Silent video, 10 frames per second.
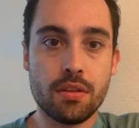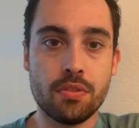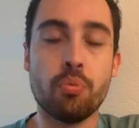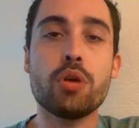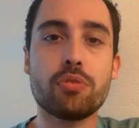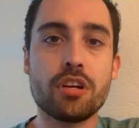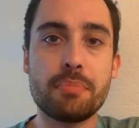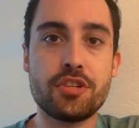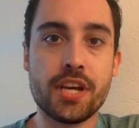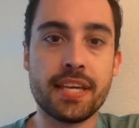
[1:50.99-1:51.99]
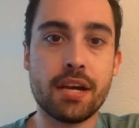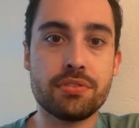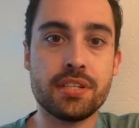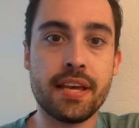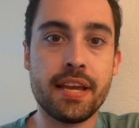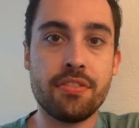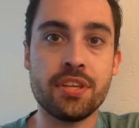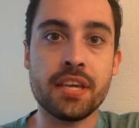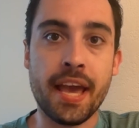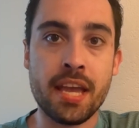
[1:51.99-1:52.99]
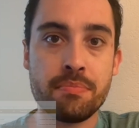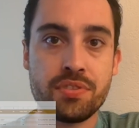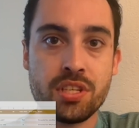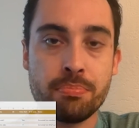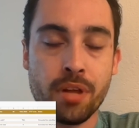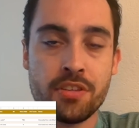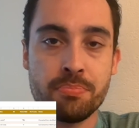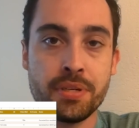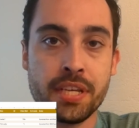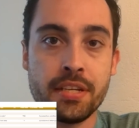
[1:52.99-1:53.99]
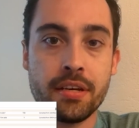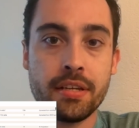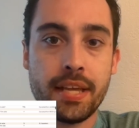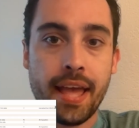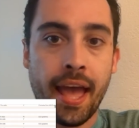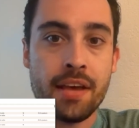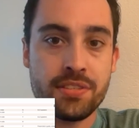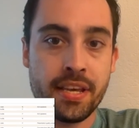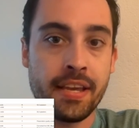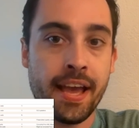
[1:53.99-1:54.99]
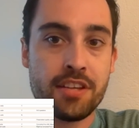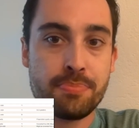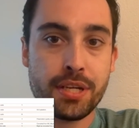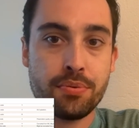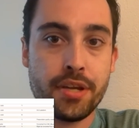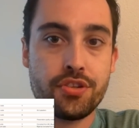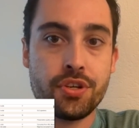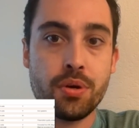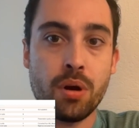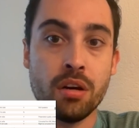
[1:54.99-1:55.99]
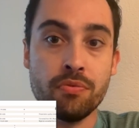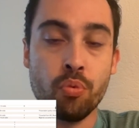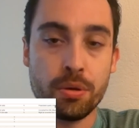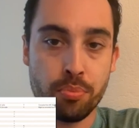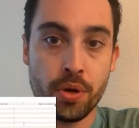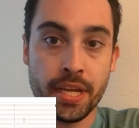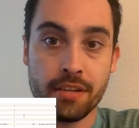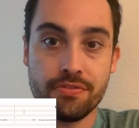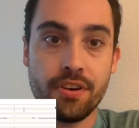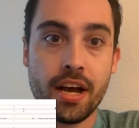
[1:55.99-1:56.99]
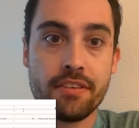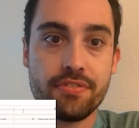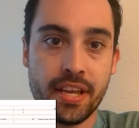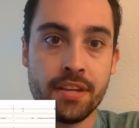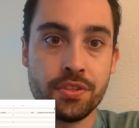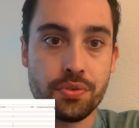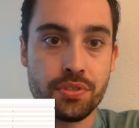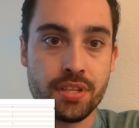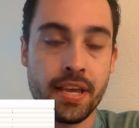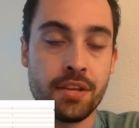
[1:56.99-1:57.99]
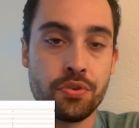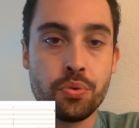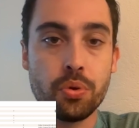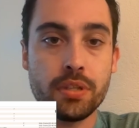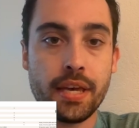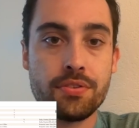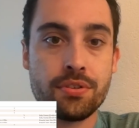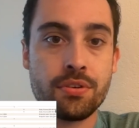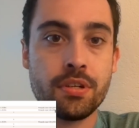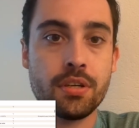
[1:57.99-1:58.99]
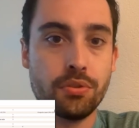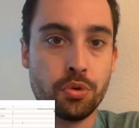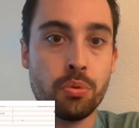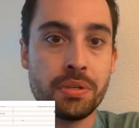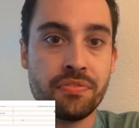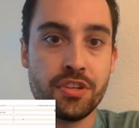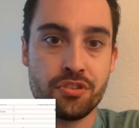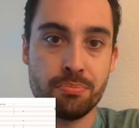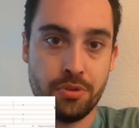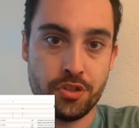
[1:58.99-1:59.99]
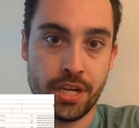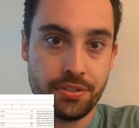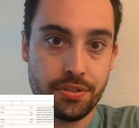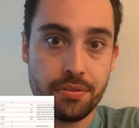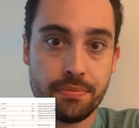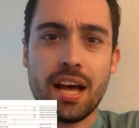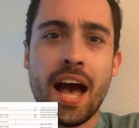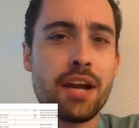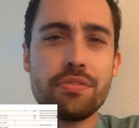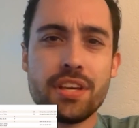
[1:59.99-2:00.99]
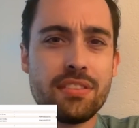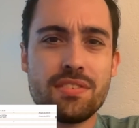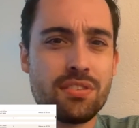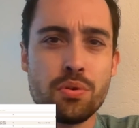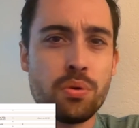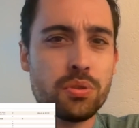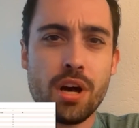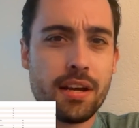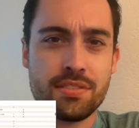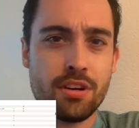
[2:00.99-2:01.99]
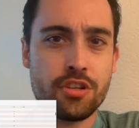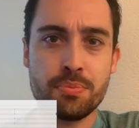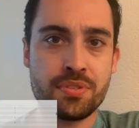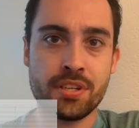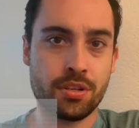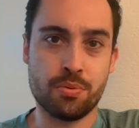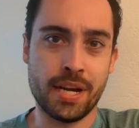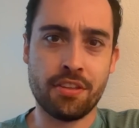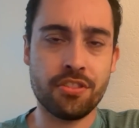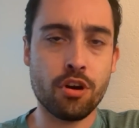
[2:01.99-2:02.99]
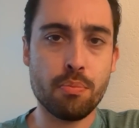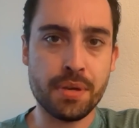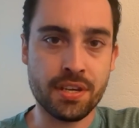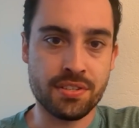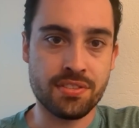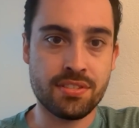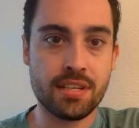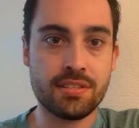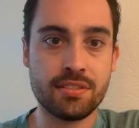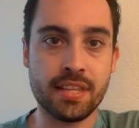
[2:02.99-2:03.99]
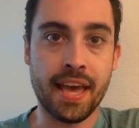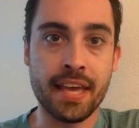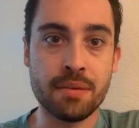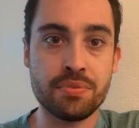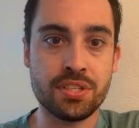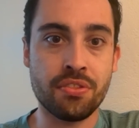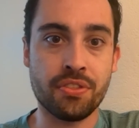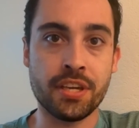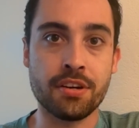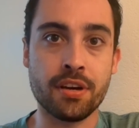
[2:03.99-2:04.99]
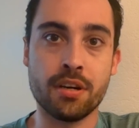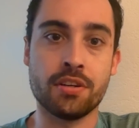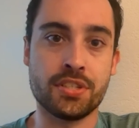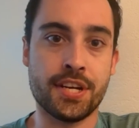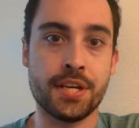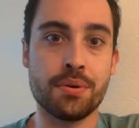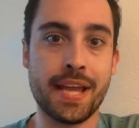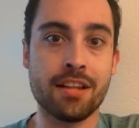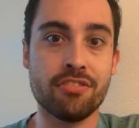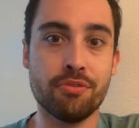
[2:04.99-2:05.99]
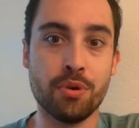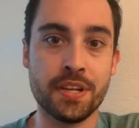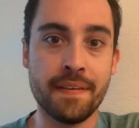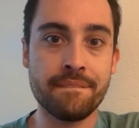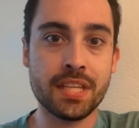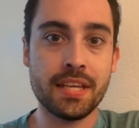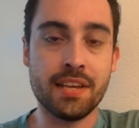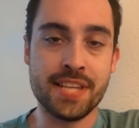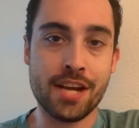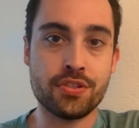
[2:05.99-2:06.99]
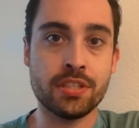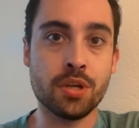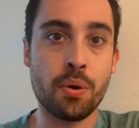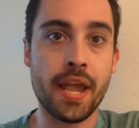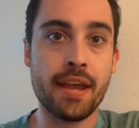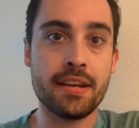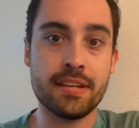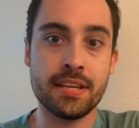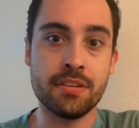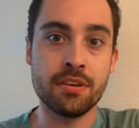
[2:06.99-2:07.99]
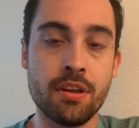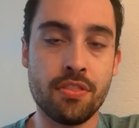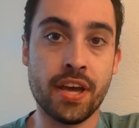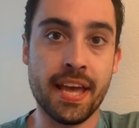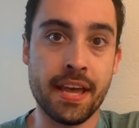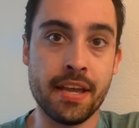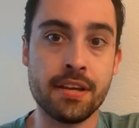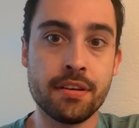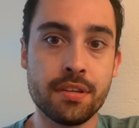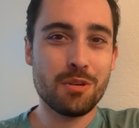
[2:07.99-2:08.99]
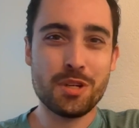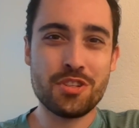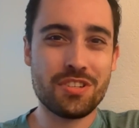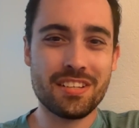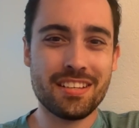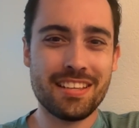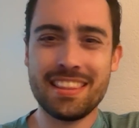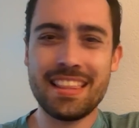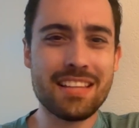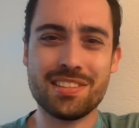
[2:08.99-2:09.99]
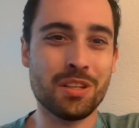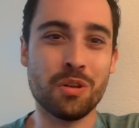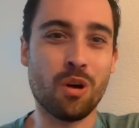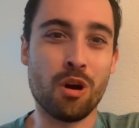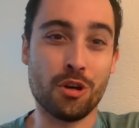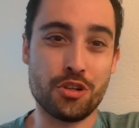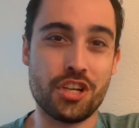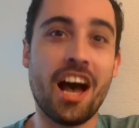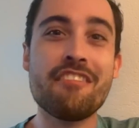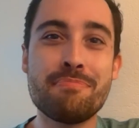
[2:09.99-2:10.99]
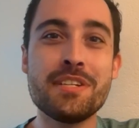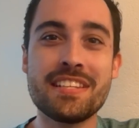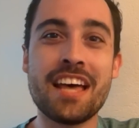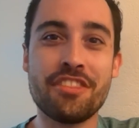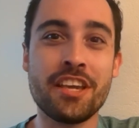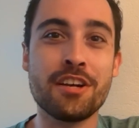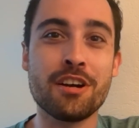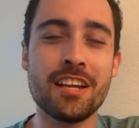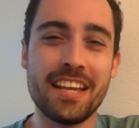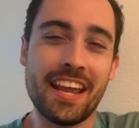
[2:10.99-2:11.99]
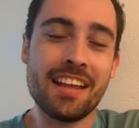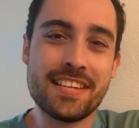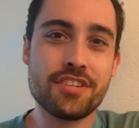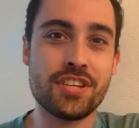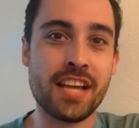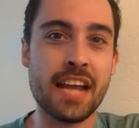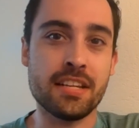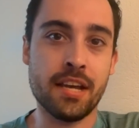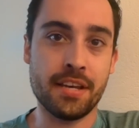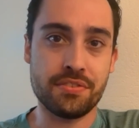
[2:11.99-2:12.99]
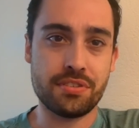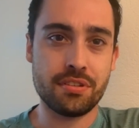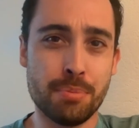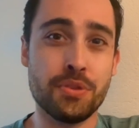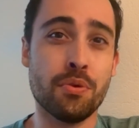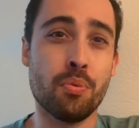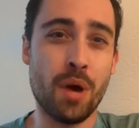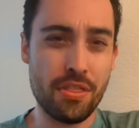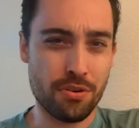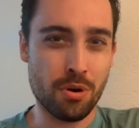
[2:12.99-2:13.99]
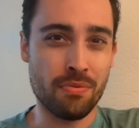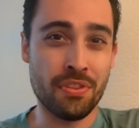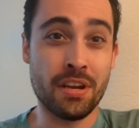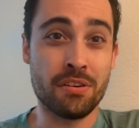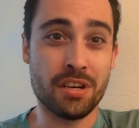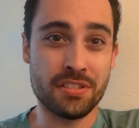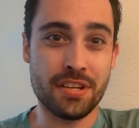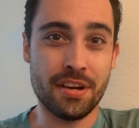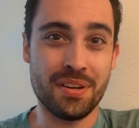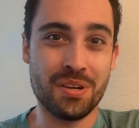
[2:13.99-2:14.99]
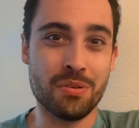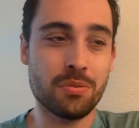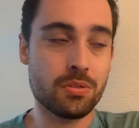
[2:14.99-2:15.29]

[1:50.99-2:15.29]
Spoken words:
The one we're going to be checking out today, the AMC Plaza Bonita, has a aspect ratio of 1.85 and uses a dual laser Dolby Vision projector. I don't think this Google Doc is 100% correct though, because it says that AMC Theater in Ontario, California is actually located in The Hague, which that's a little harsh. I've been to that theater and it's actually kind of nice, but the weather over there in Ontario...